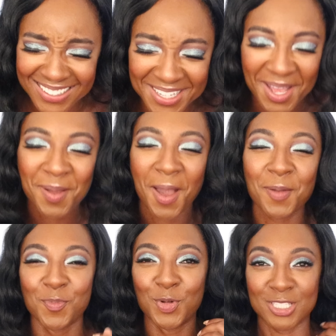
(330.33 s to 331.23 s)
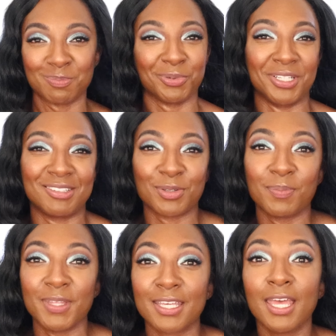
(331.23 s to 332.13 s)
And I, am whispering too.
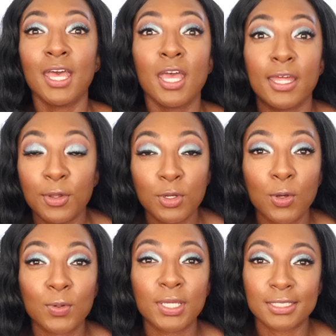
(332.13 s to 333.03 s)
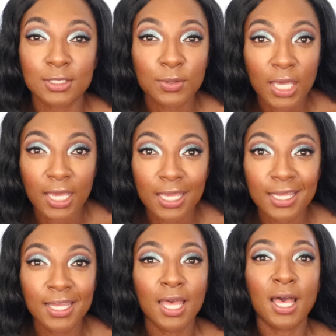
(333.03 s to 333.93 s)
I'm like, no, no, it's
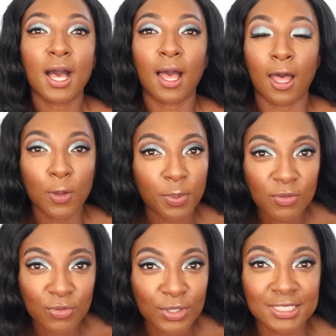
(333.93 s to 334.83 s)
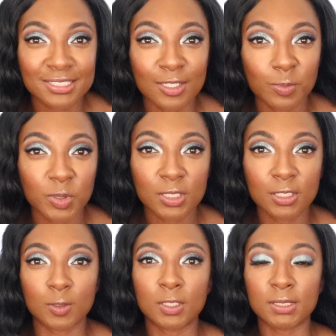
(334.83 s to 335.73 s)
okay. I'll pay for it. It's not a big
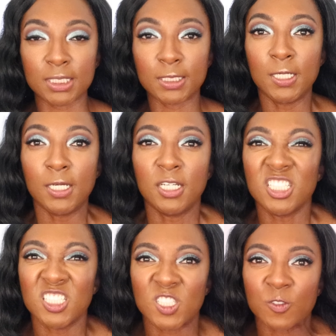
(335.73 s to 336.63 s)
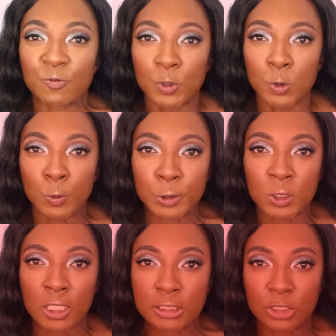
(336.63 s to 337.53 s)
deal. He's like, if you
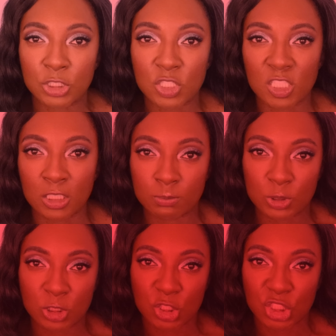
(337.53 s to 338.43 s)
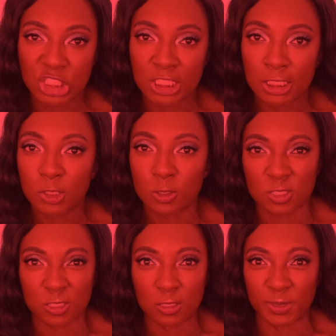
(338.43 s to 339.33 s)
touch that machine,
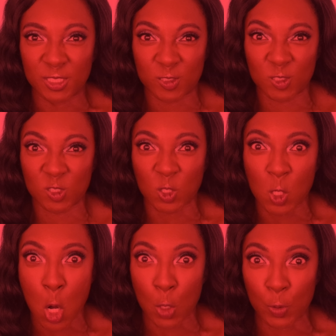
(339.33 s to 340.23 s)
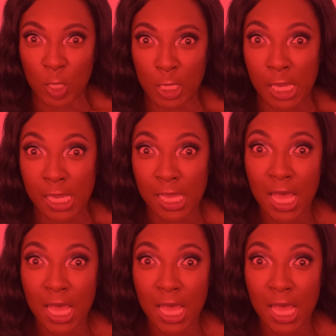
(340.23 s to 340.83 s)
you're going to be sorry.